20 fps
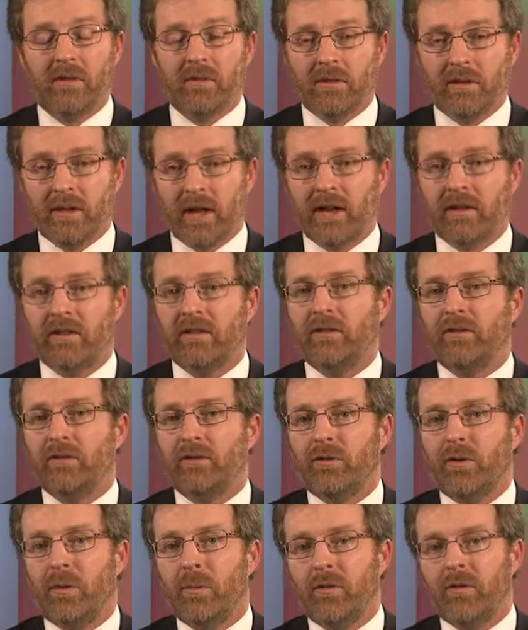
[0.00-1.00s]
Light is a
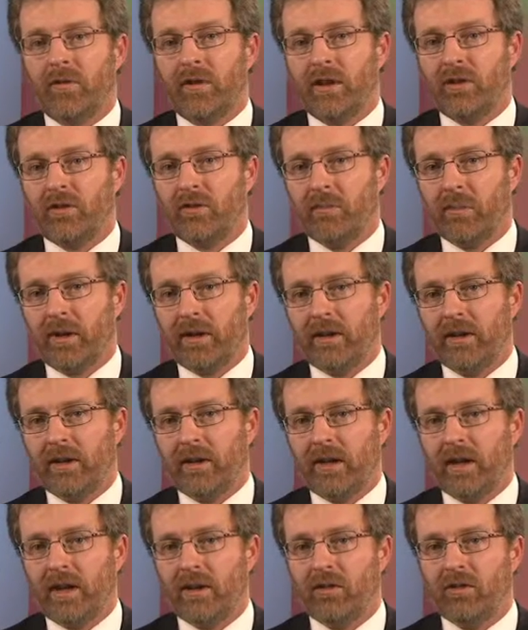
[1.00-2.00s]
form of
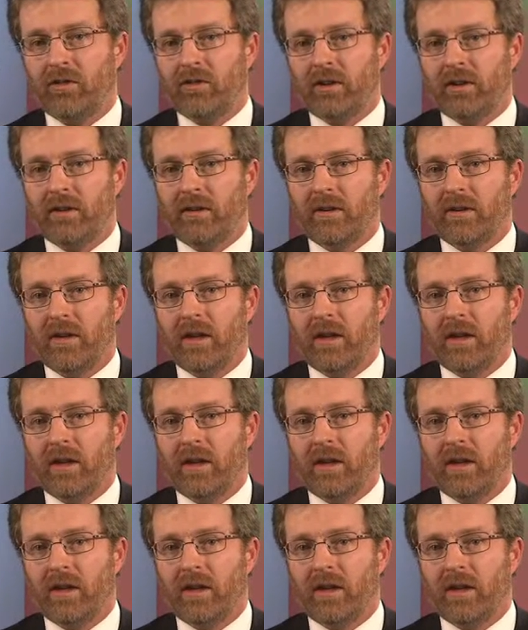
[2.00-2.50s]
electromagnetic energy.